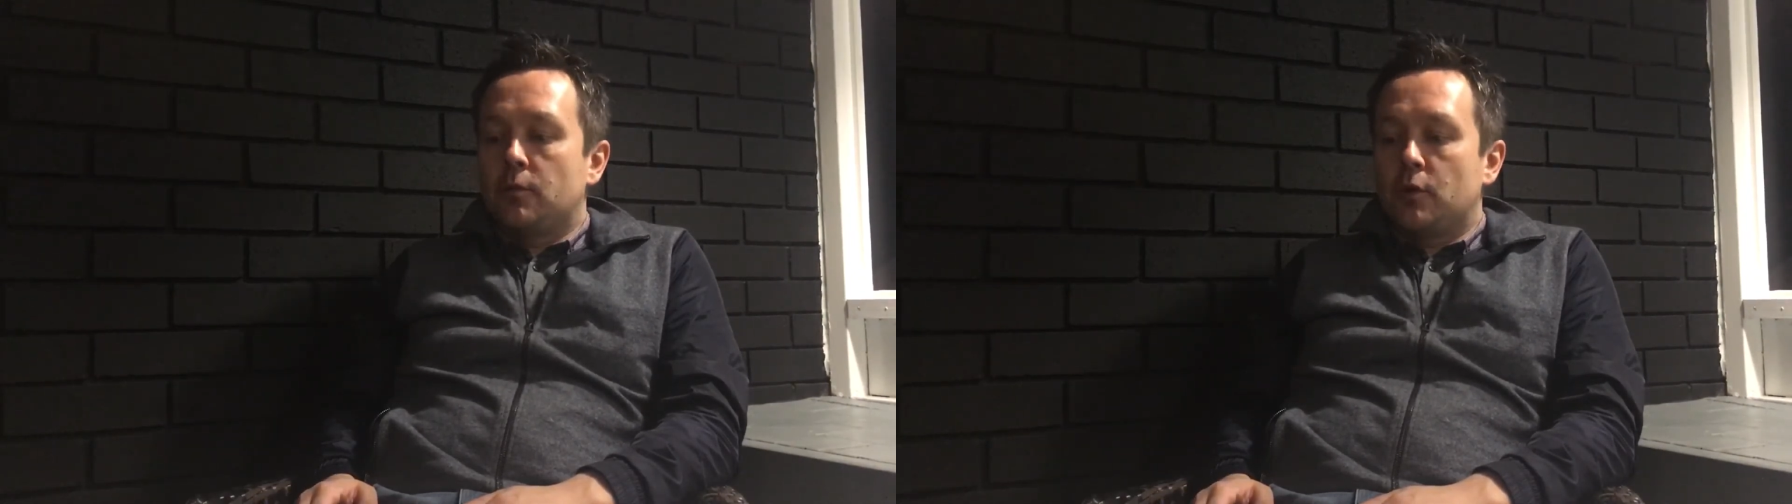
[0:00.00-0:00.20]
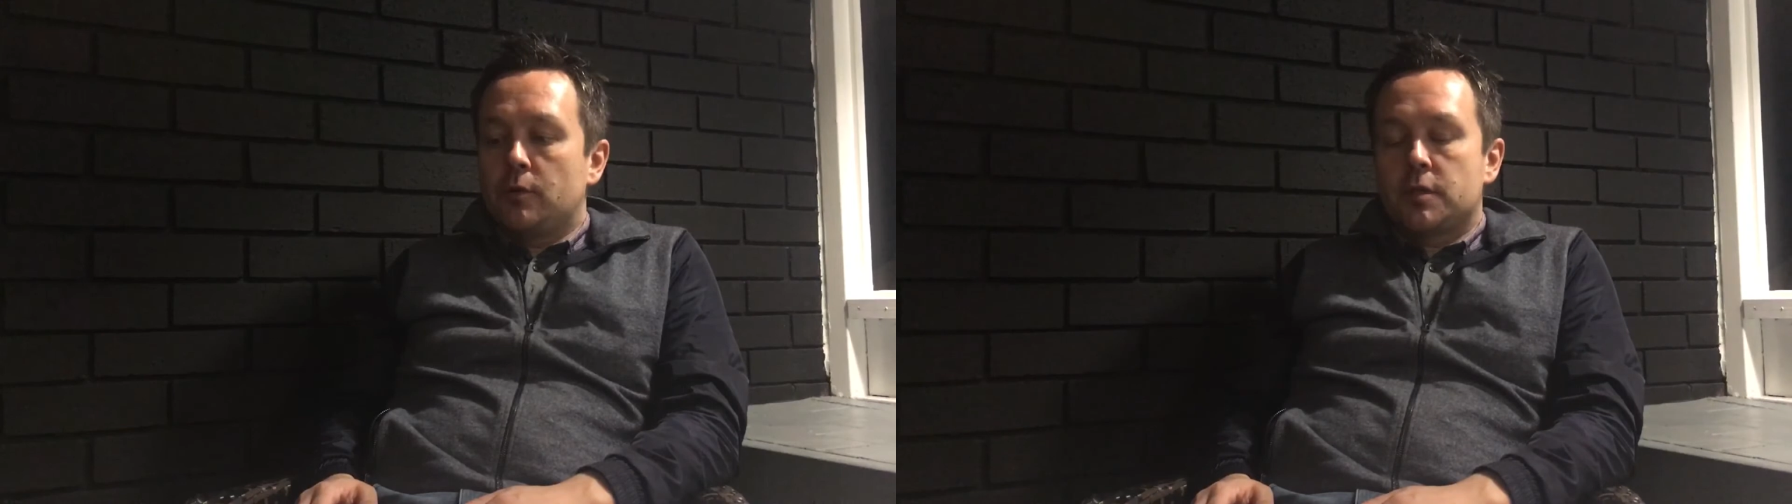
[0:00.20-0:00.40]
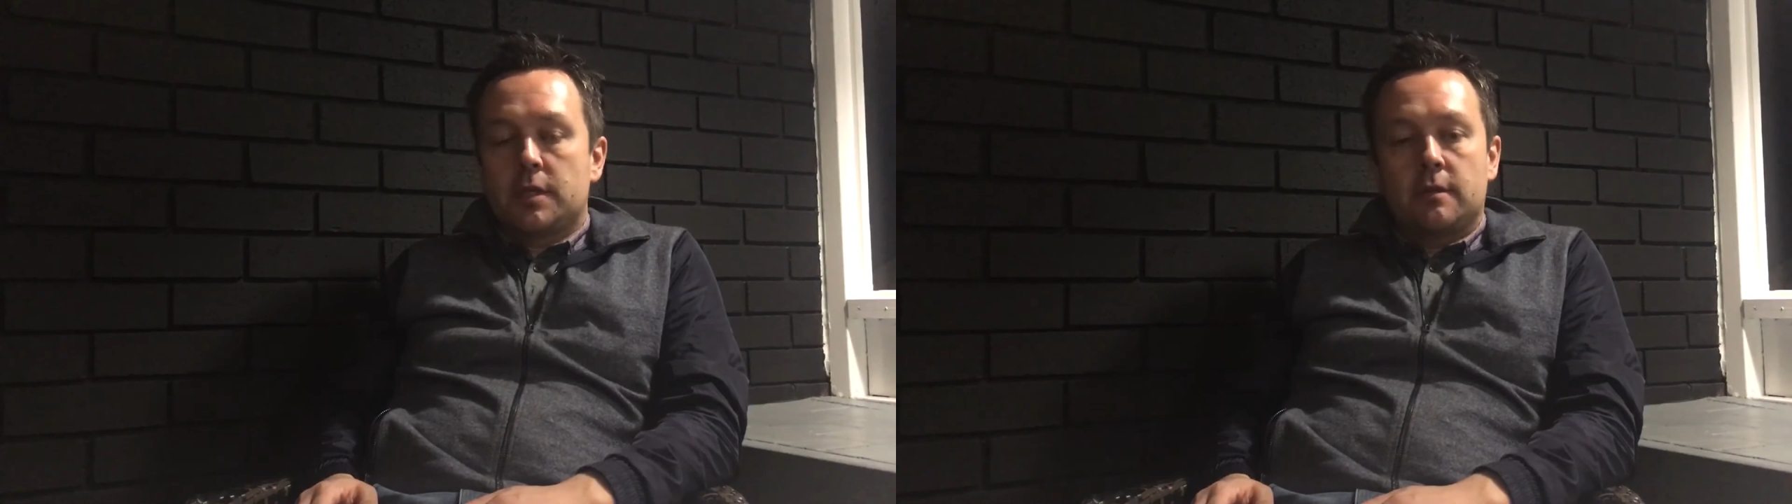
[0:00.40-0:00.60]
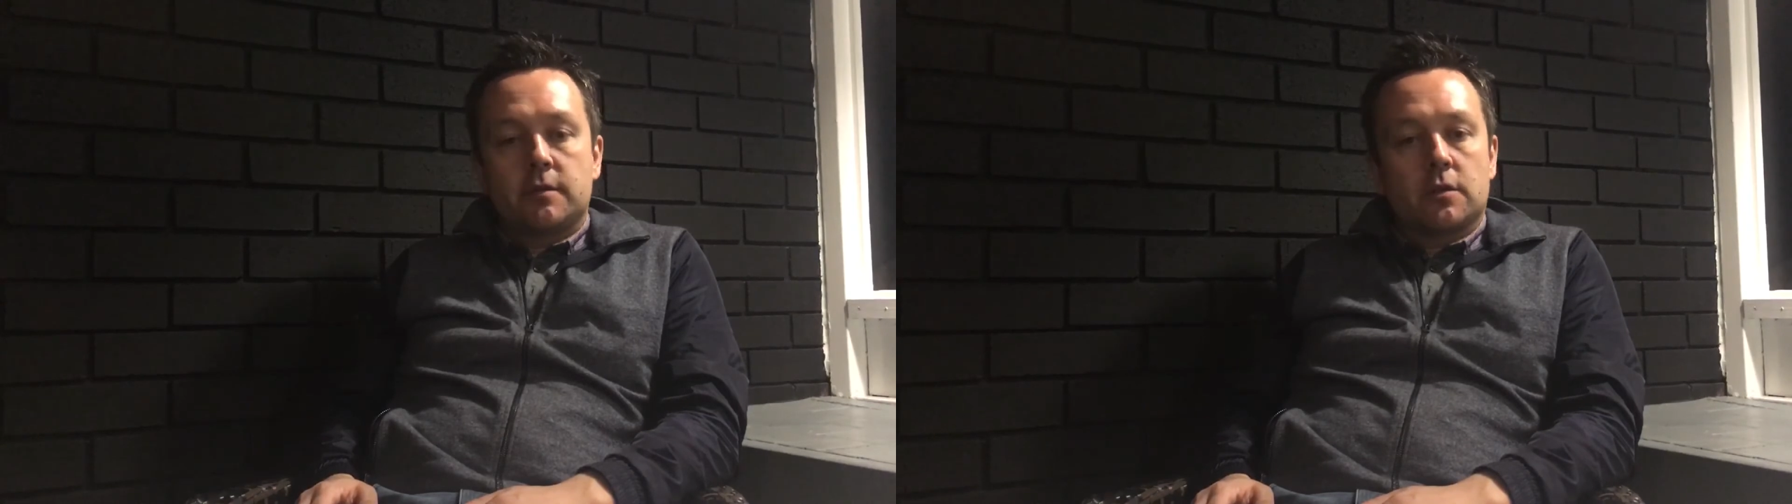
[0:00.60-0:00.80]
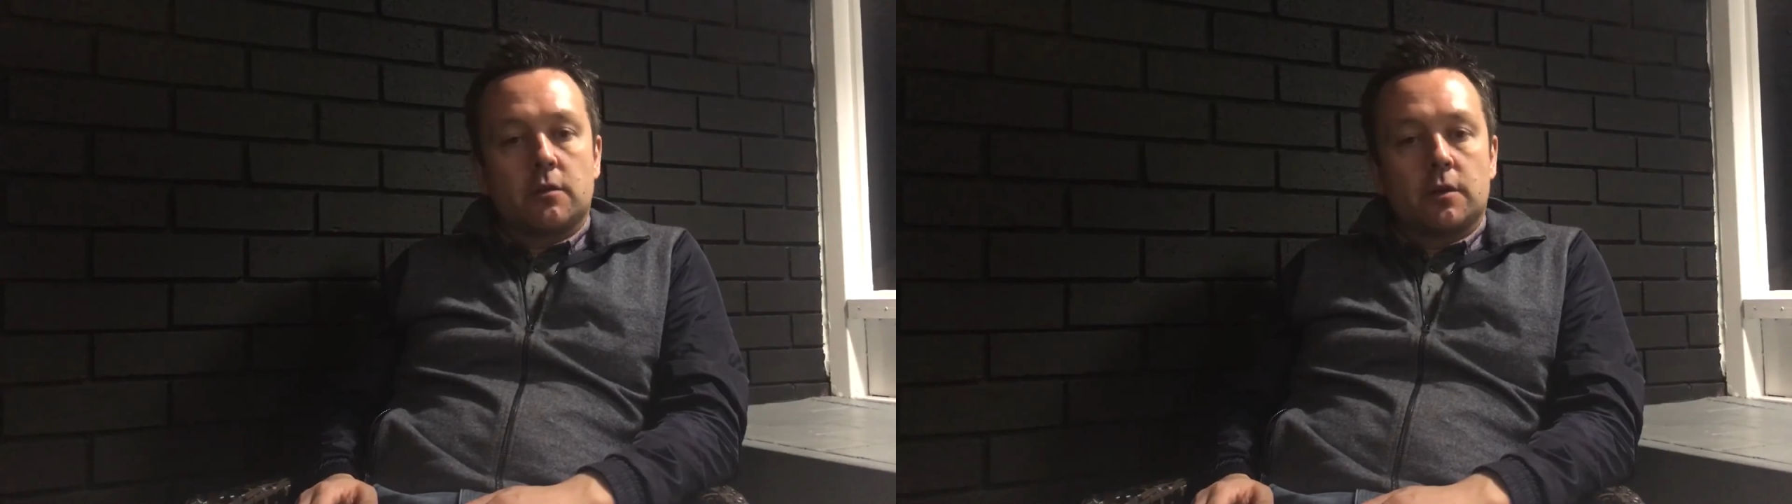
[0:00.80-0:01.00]
work with Steve
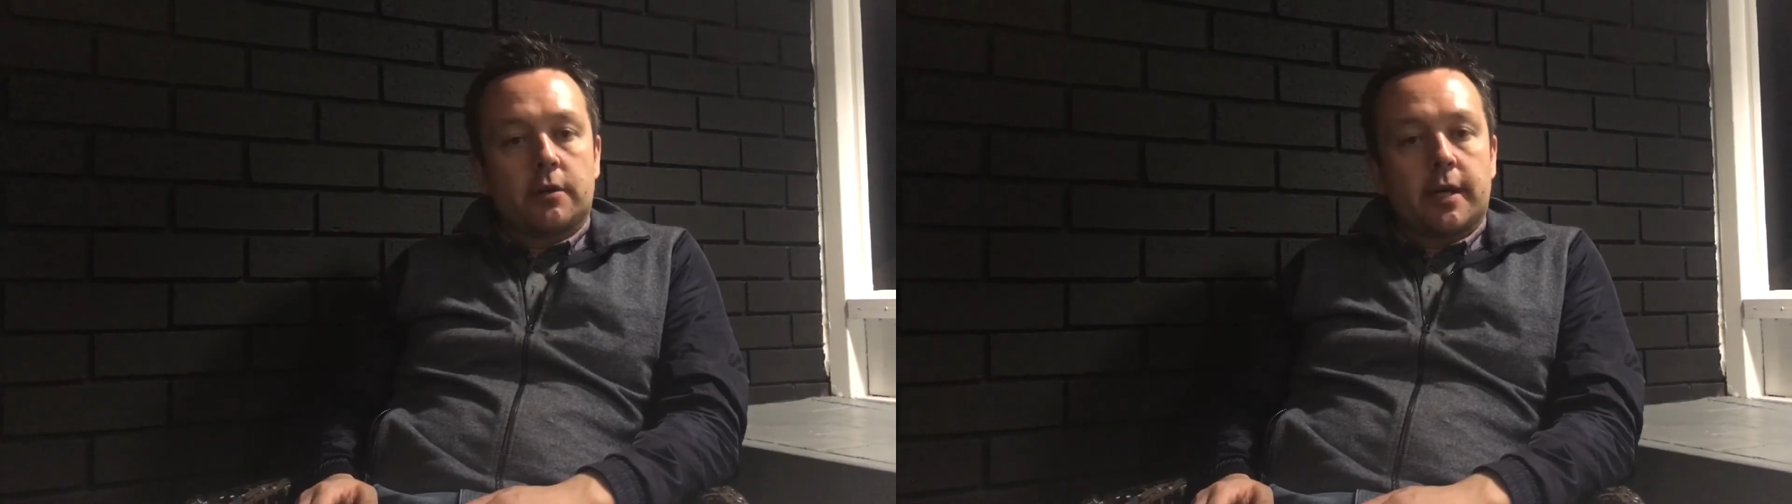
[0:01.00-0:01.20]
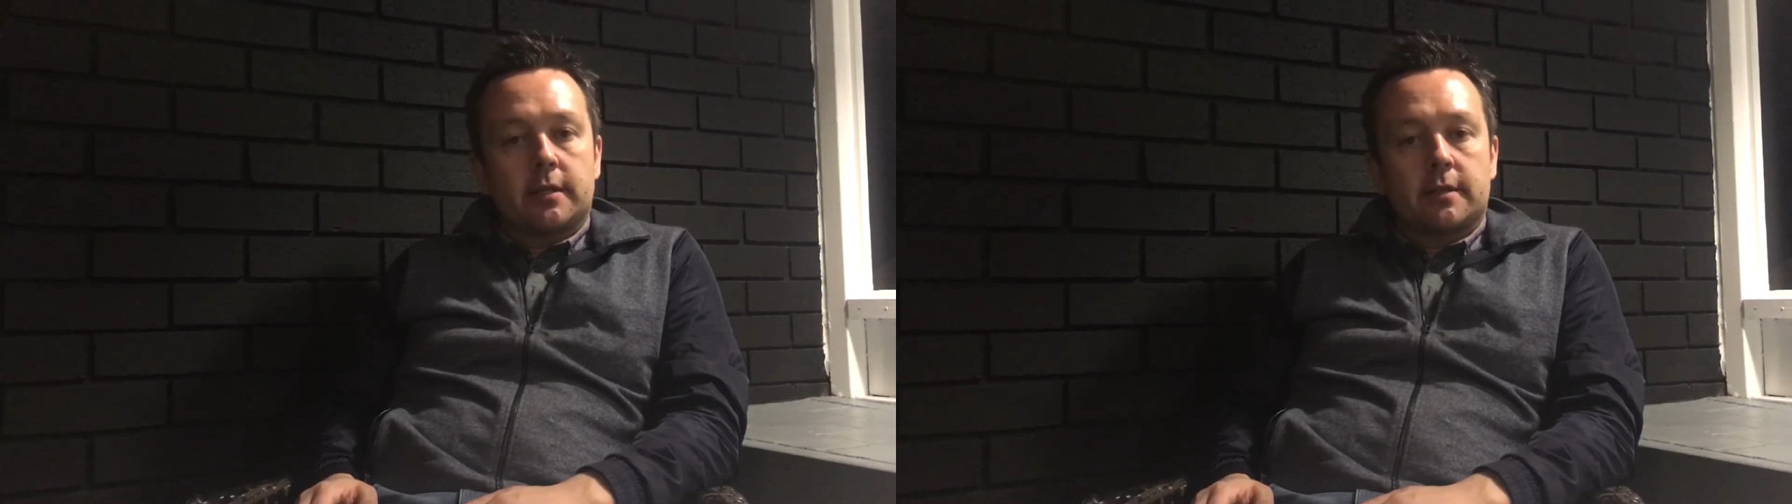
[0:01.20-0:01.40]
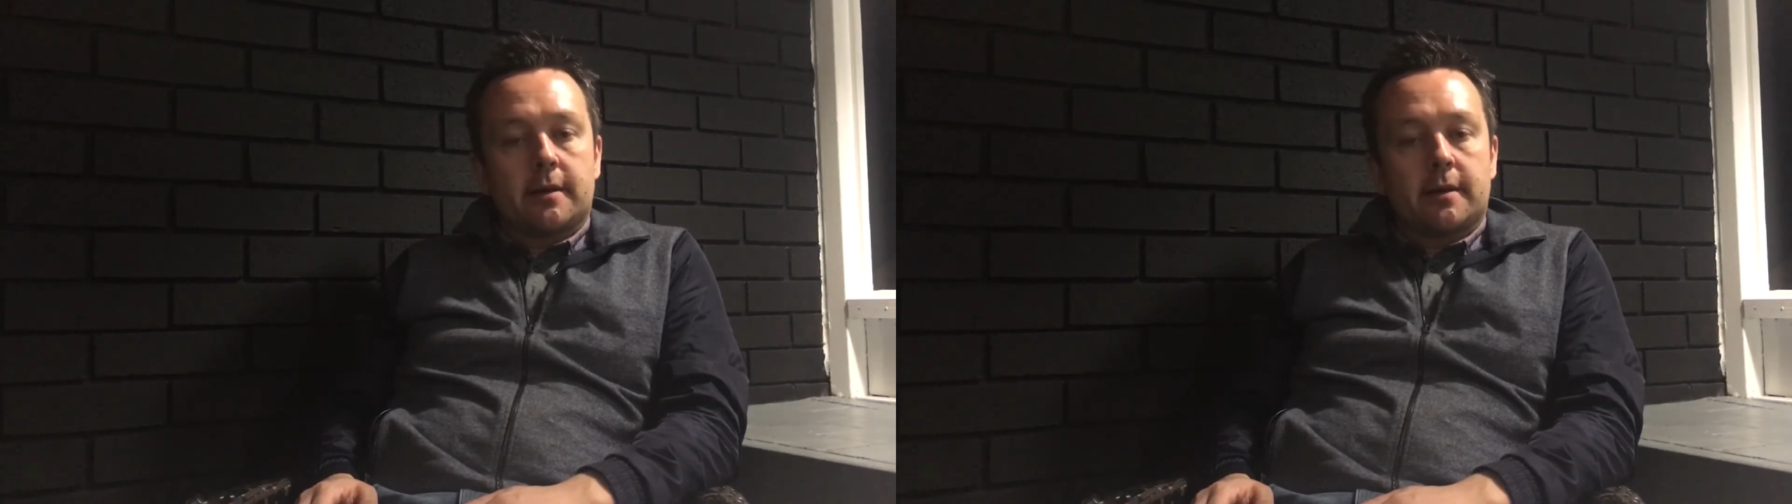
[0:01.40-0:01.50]
is going great,